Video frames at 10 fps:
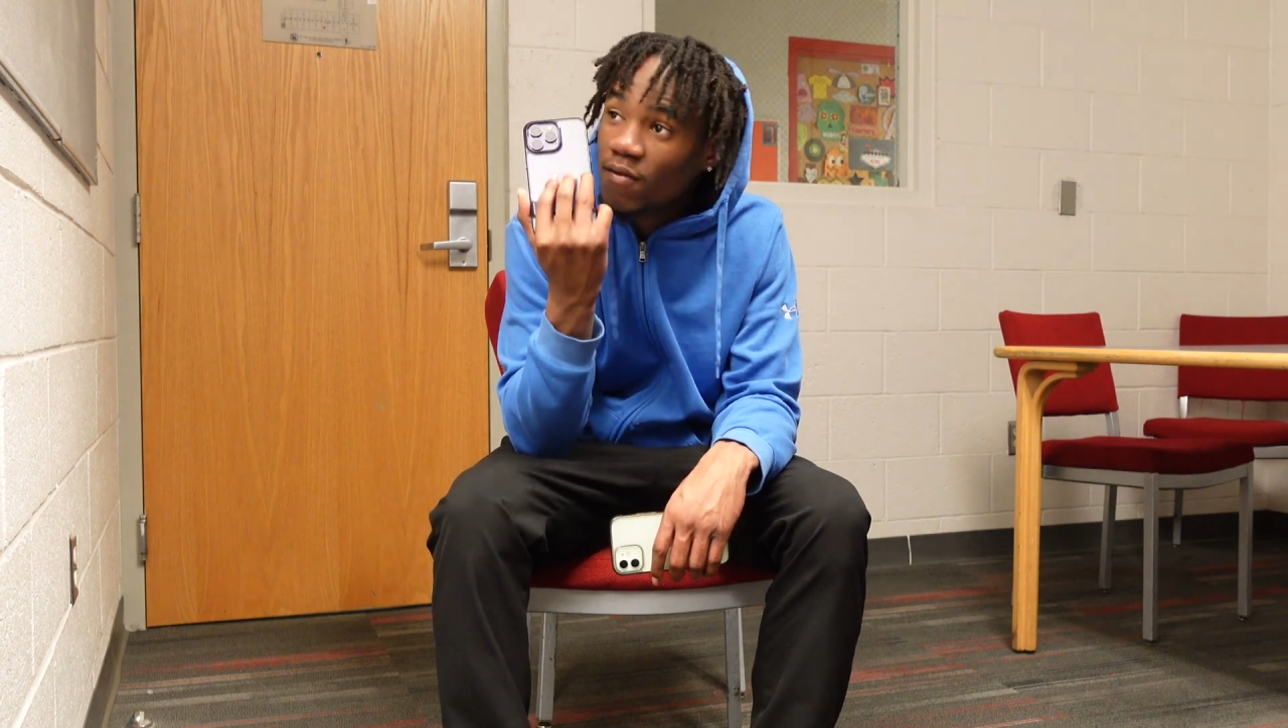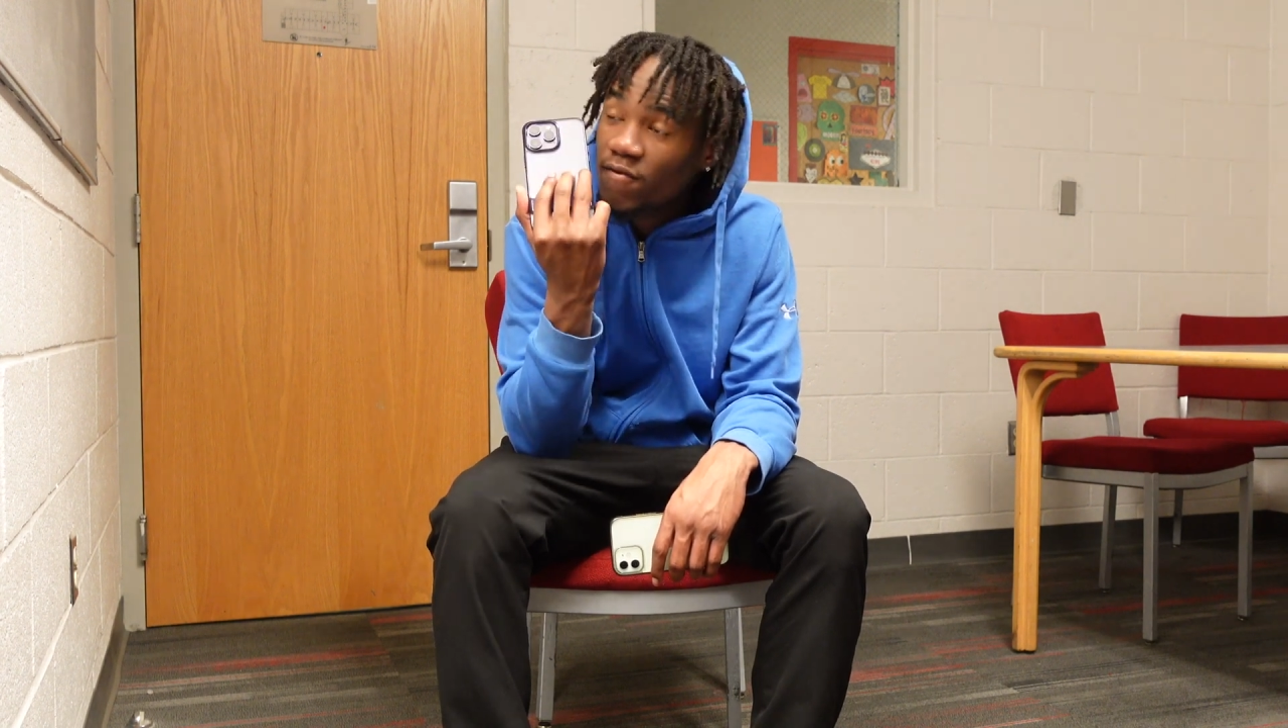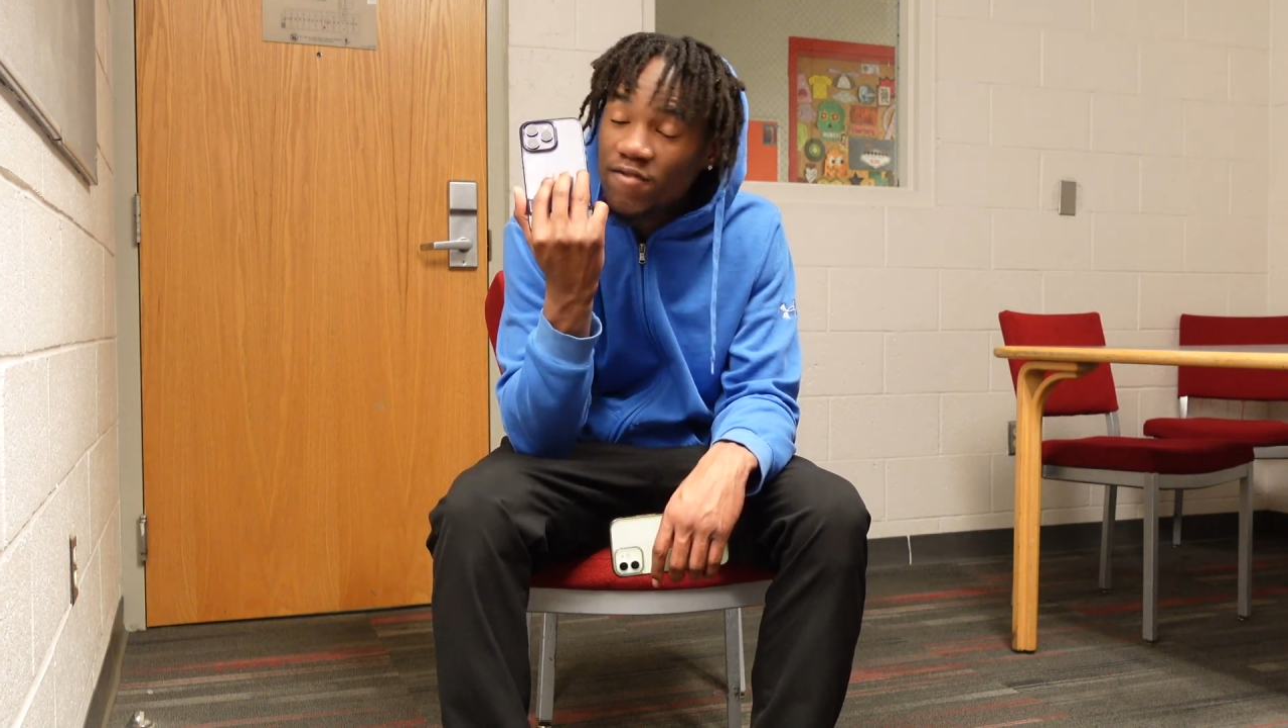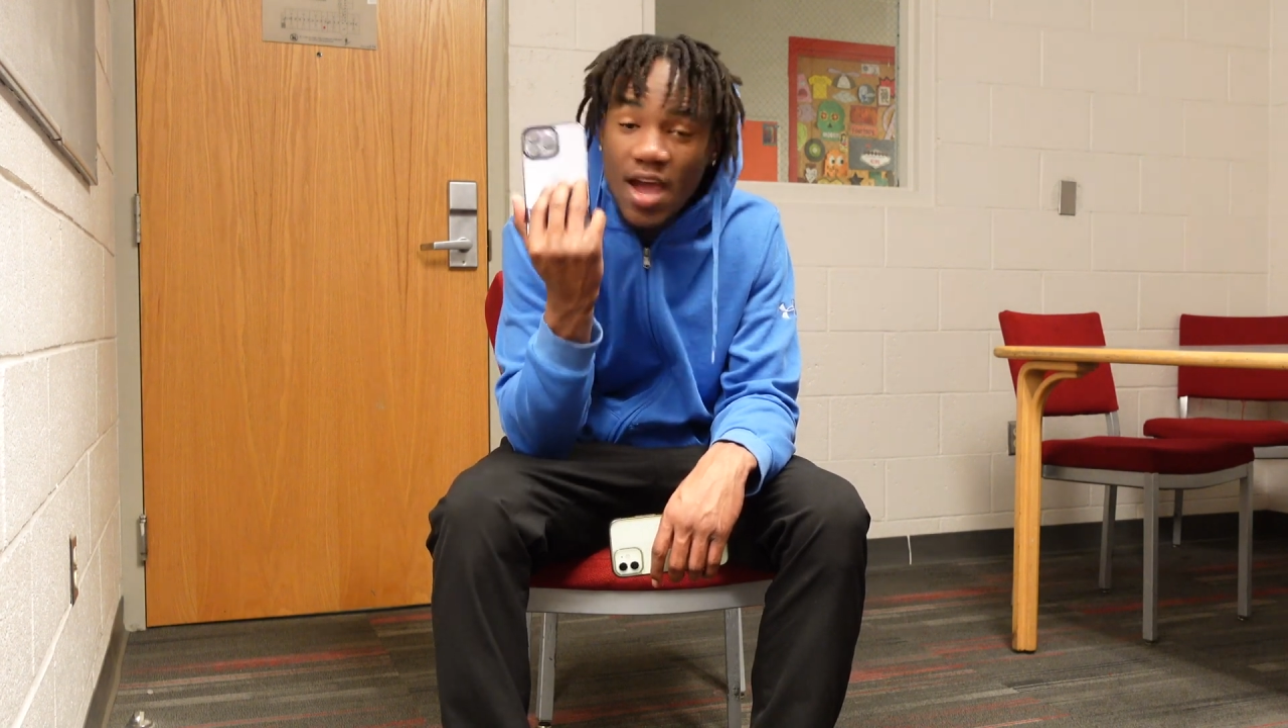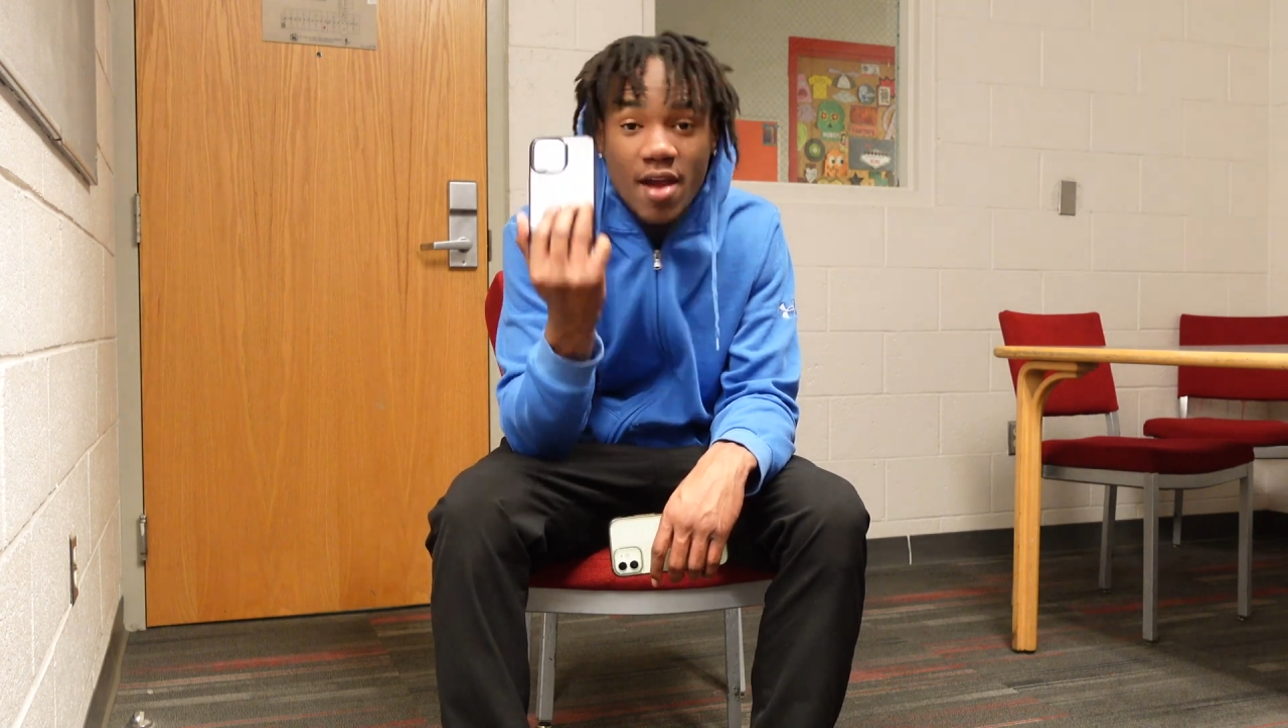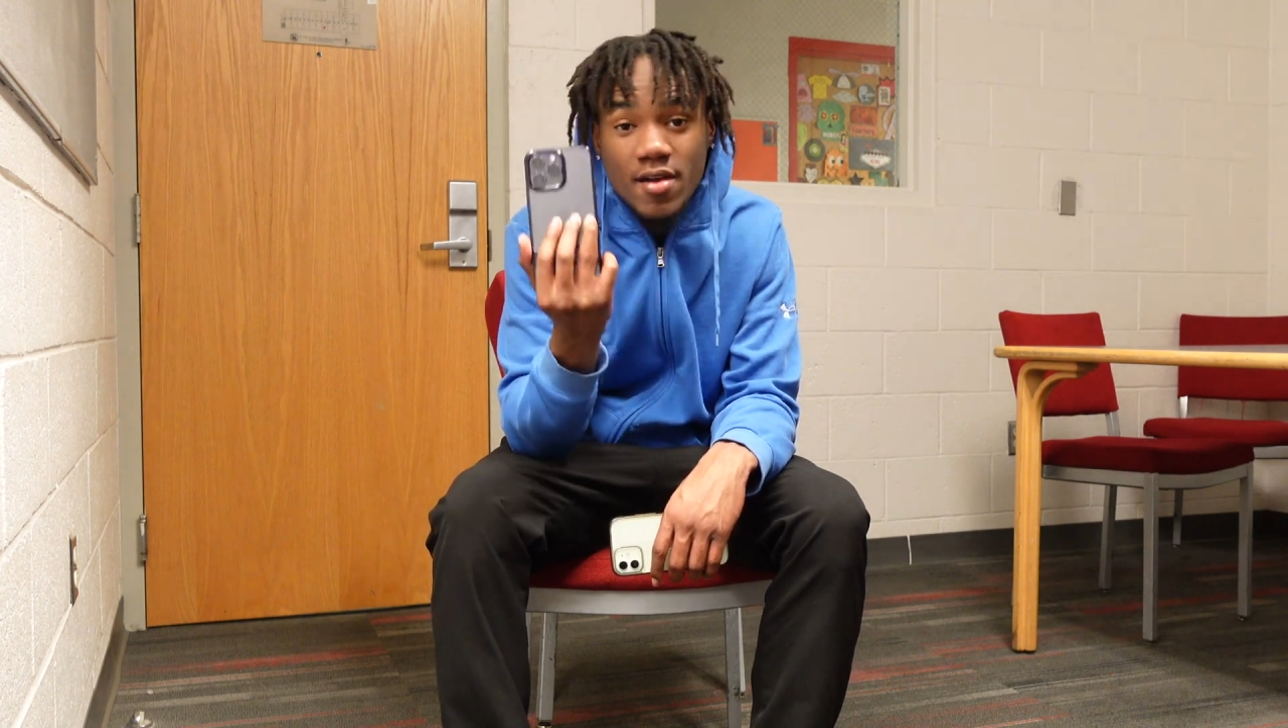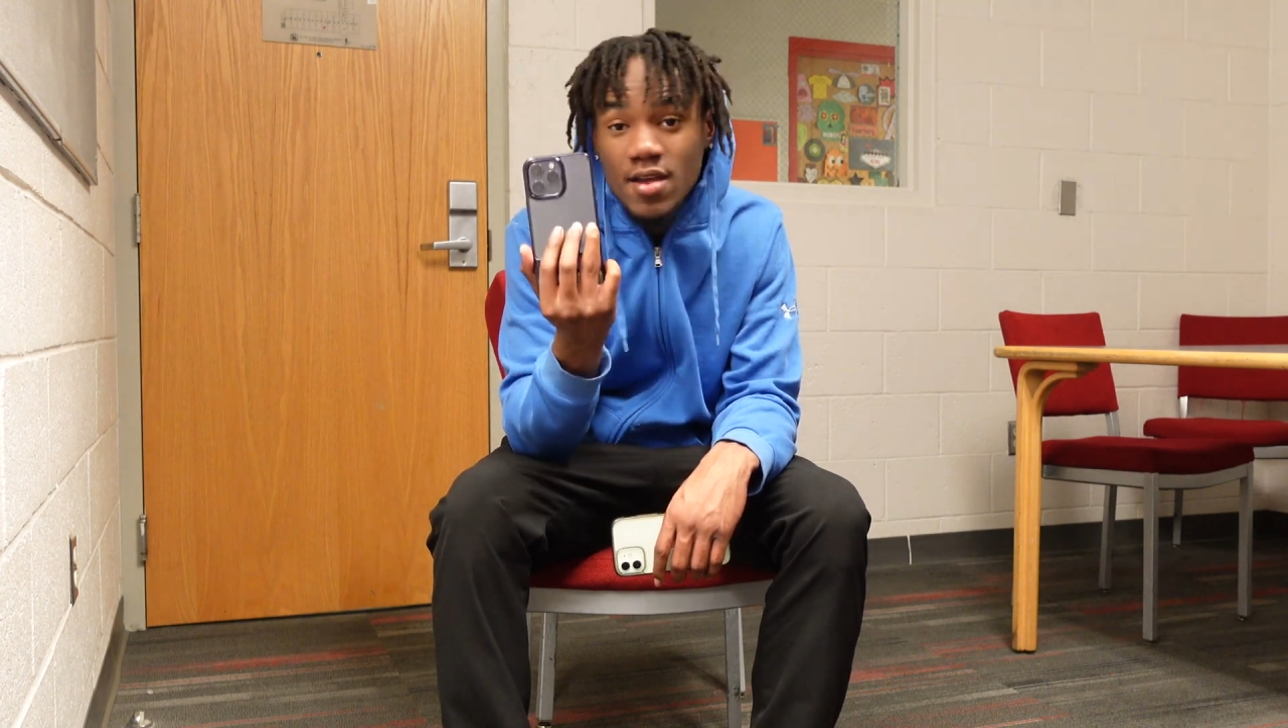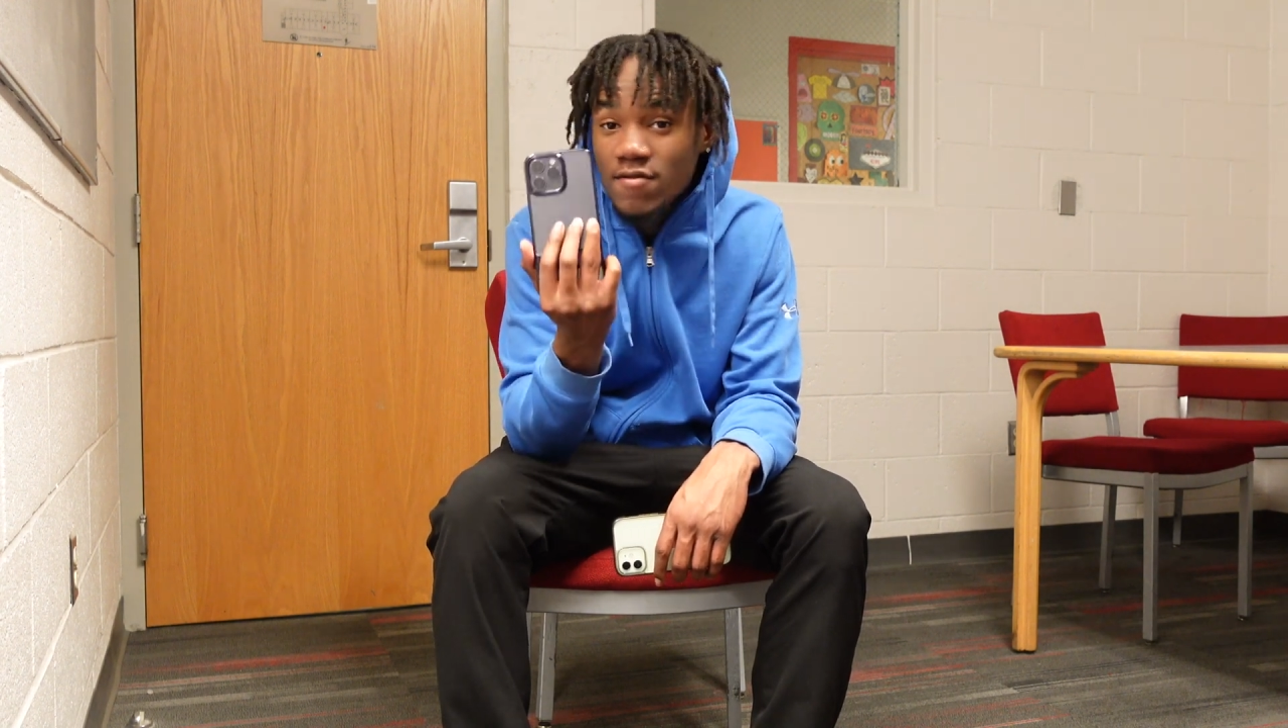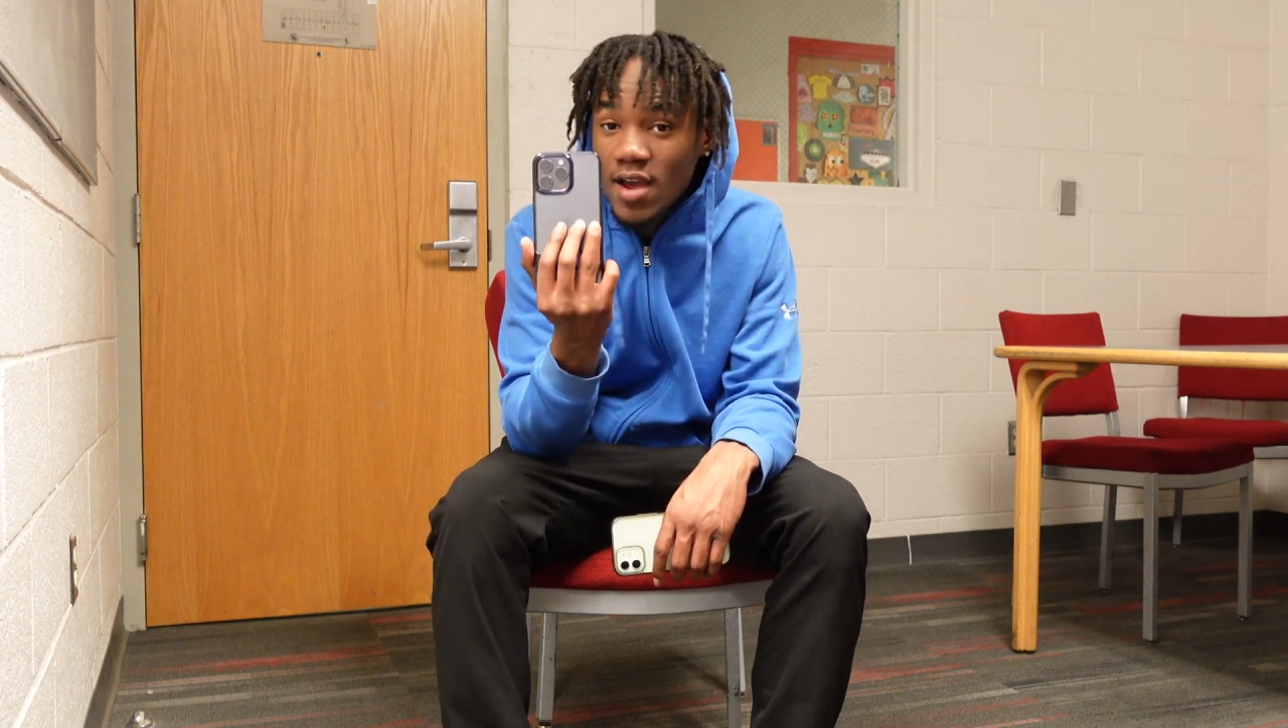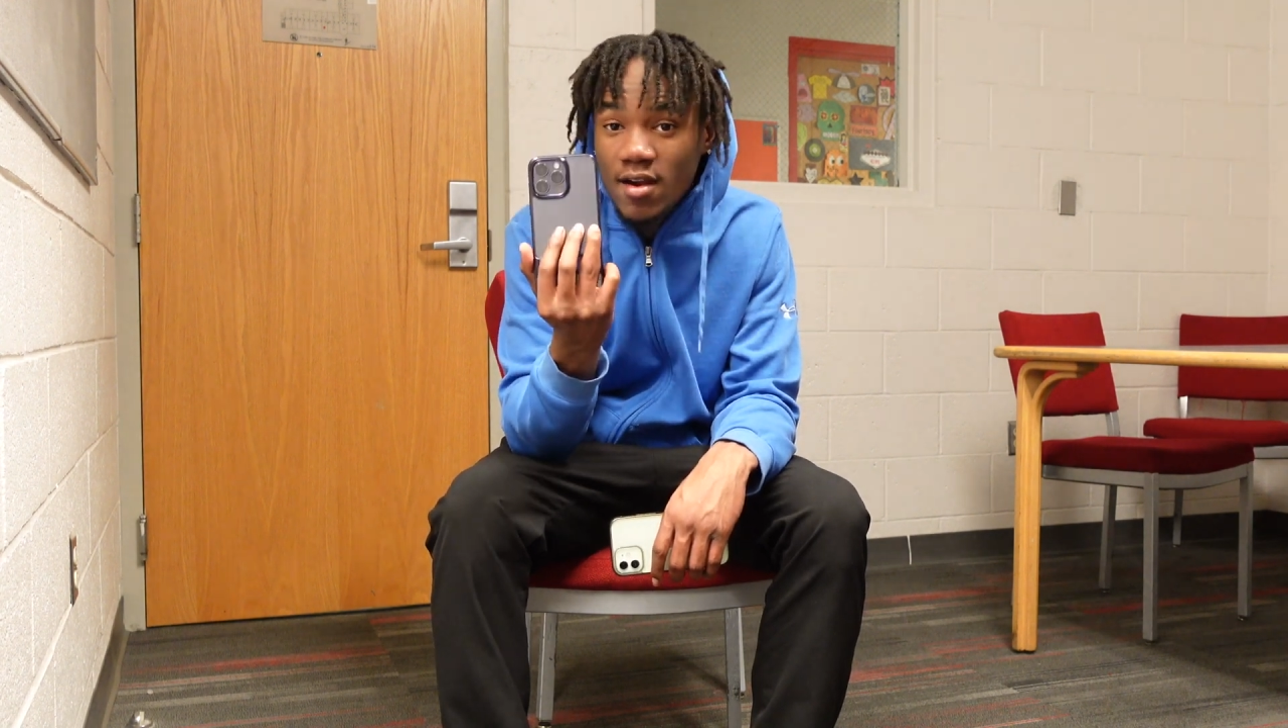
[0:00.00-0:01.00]

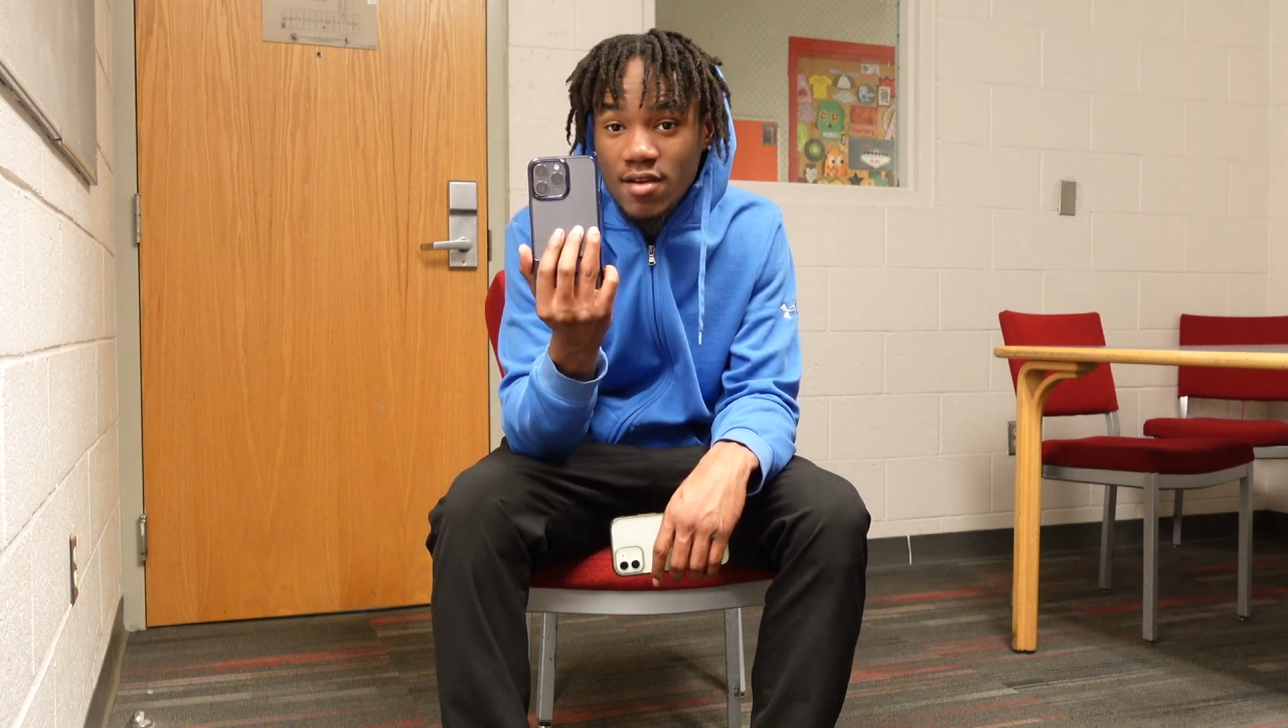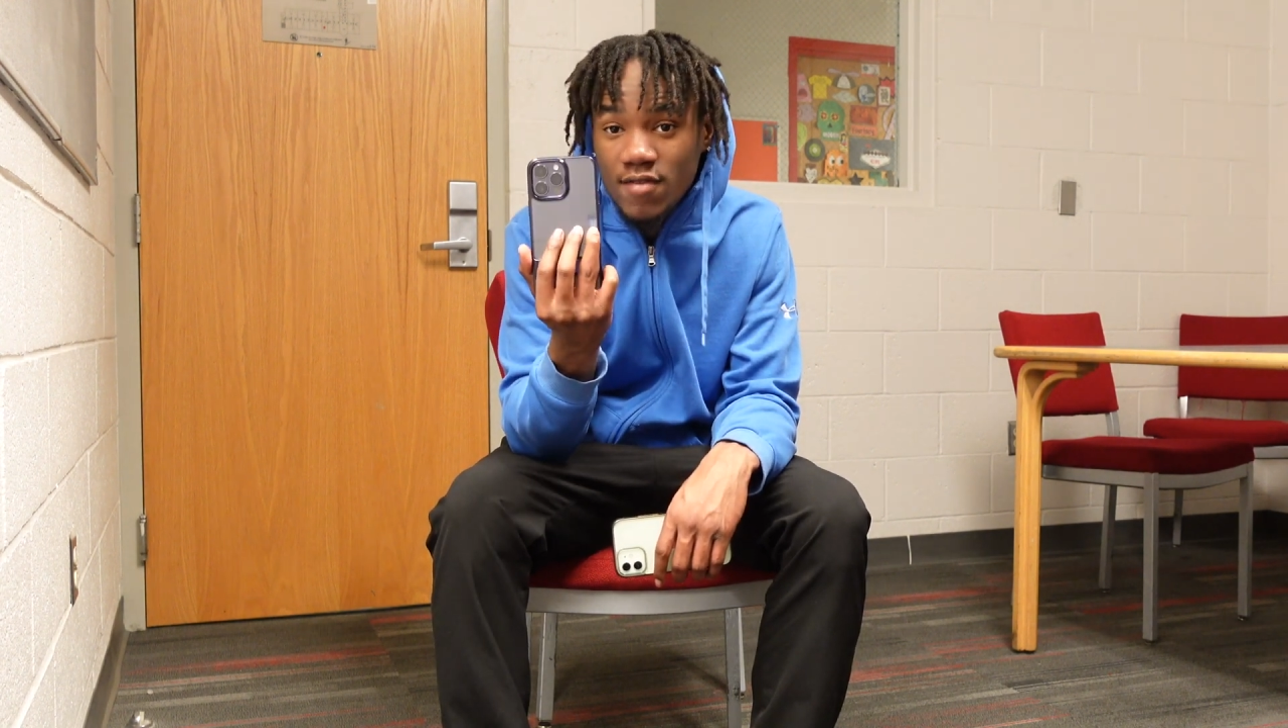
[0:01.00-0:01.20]
very, very,